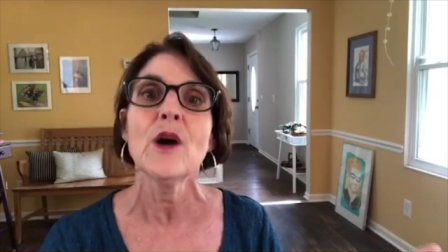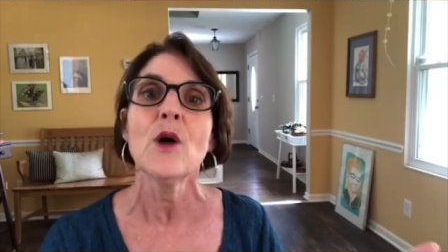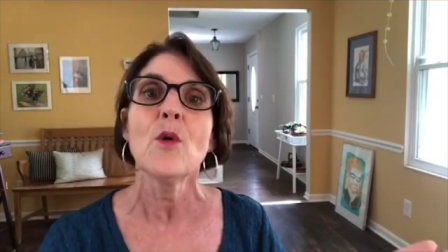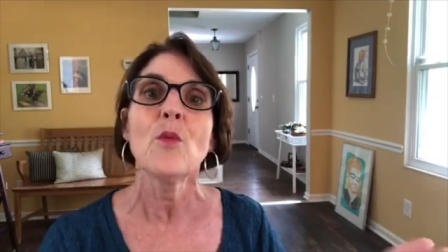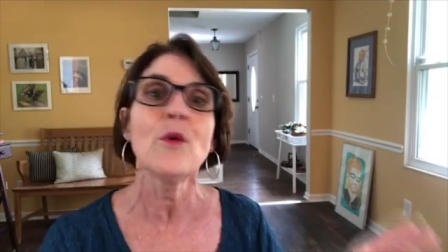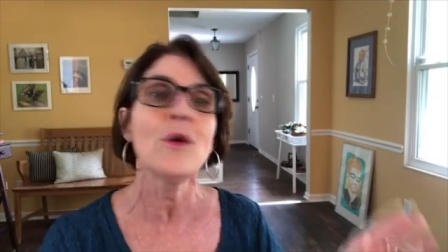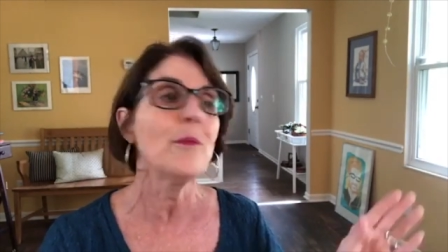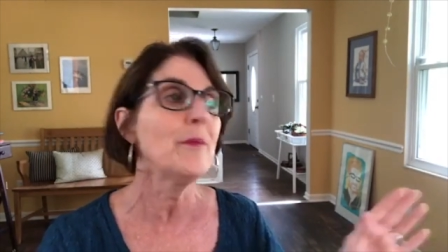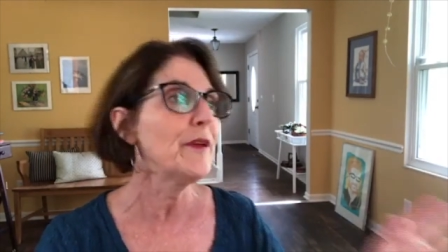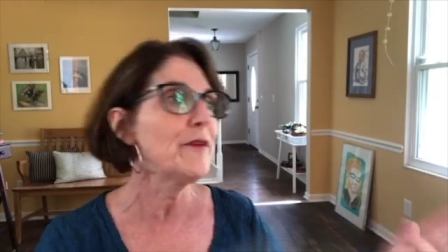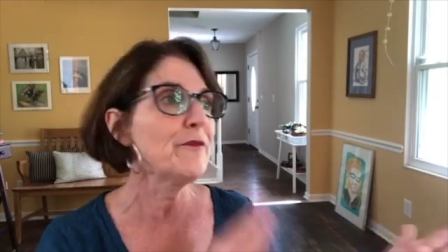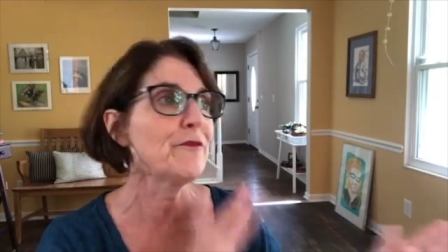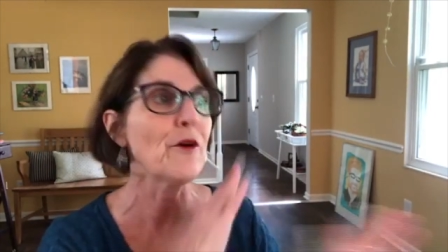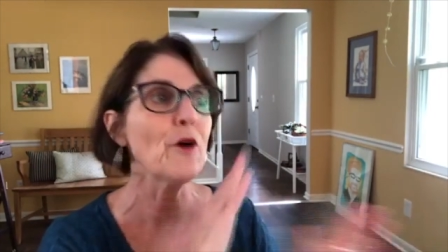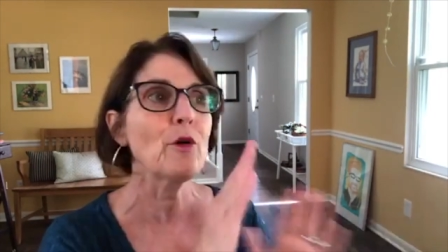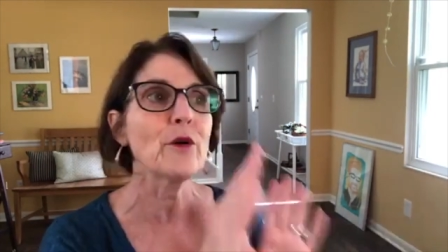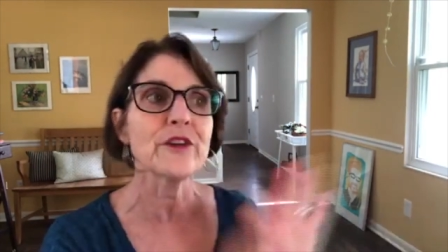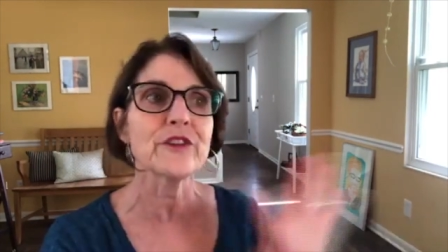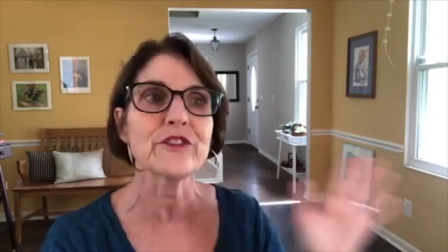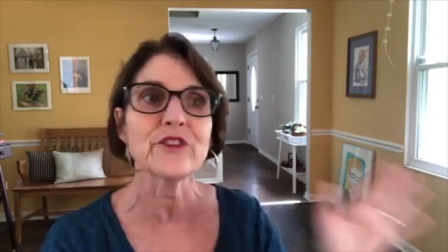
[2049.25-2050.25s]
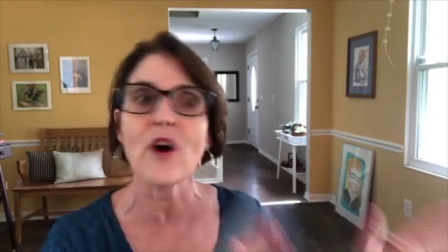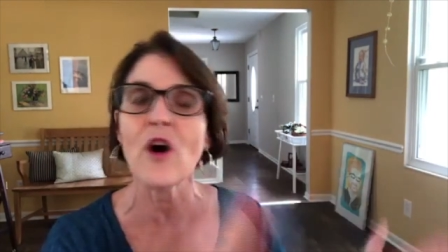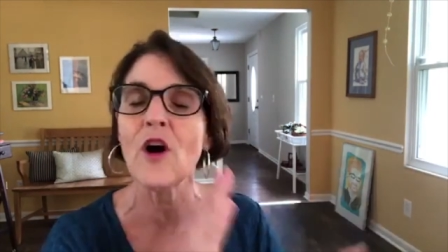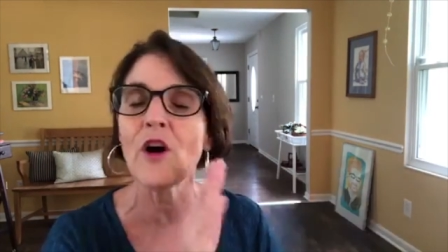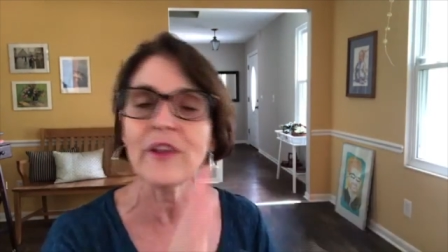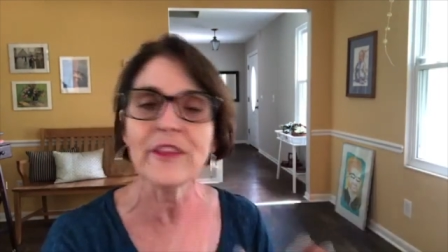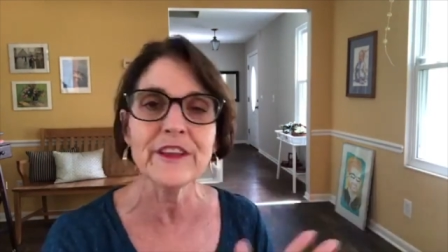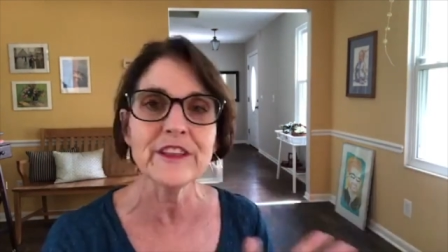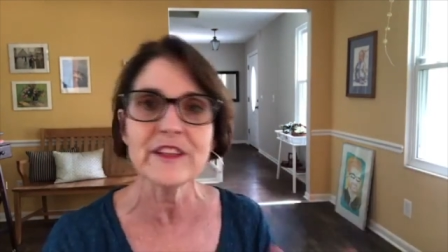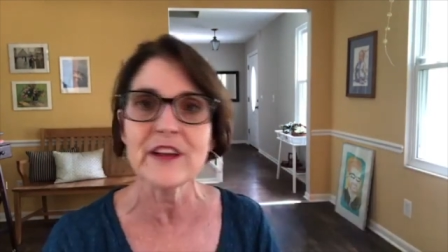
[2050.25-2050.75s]
we'll be focused
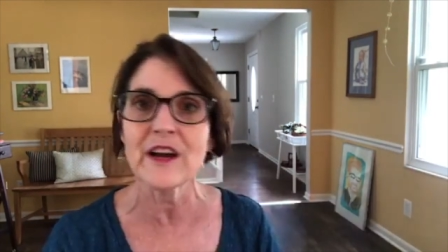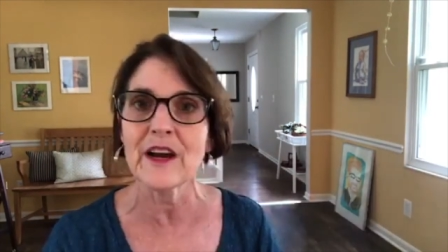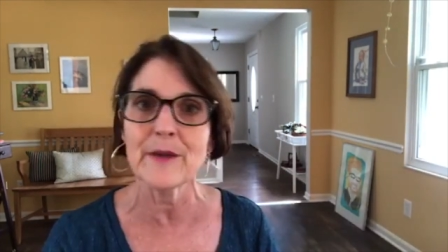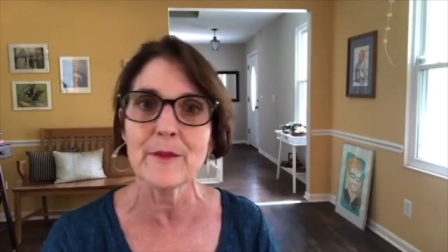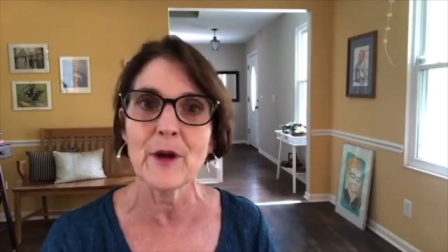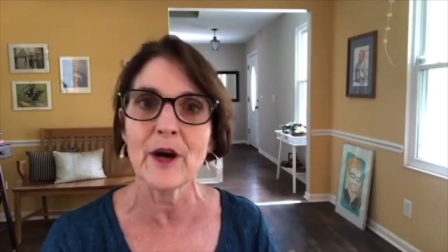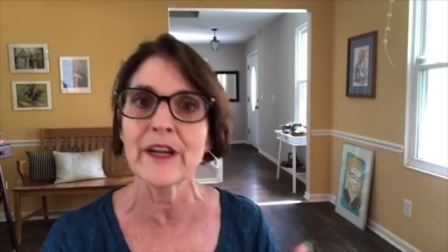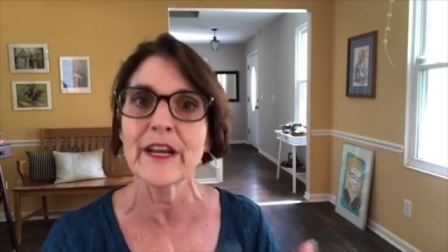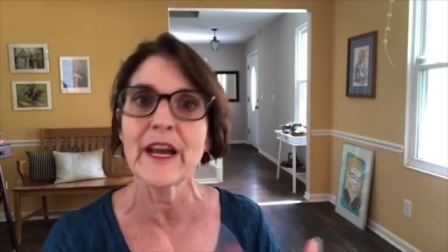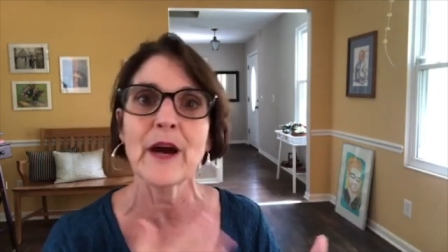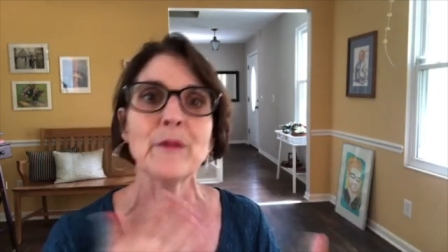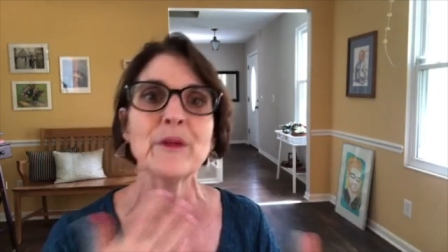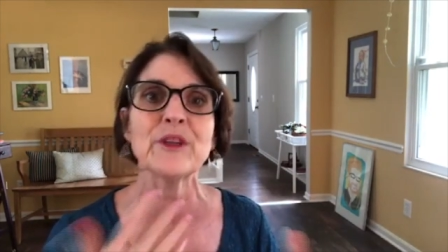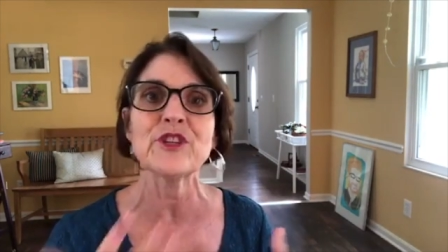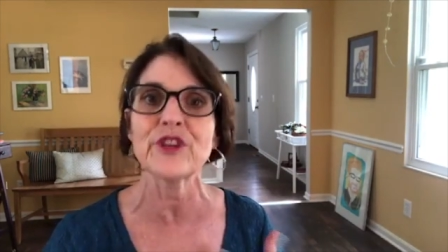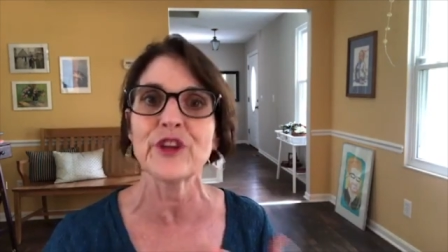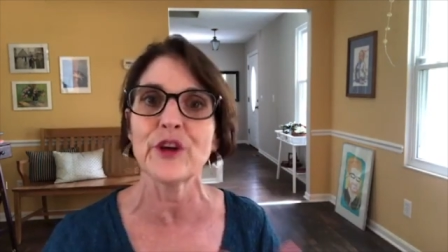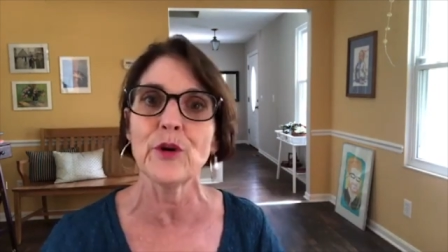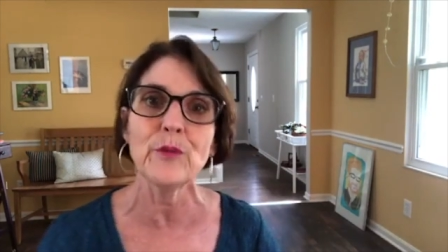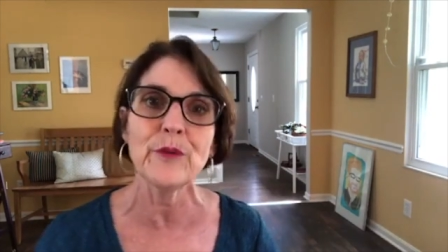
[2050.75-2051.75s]
all the time on how much guilt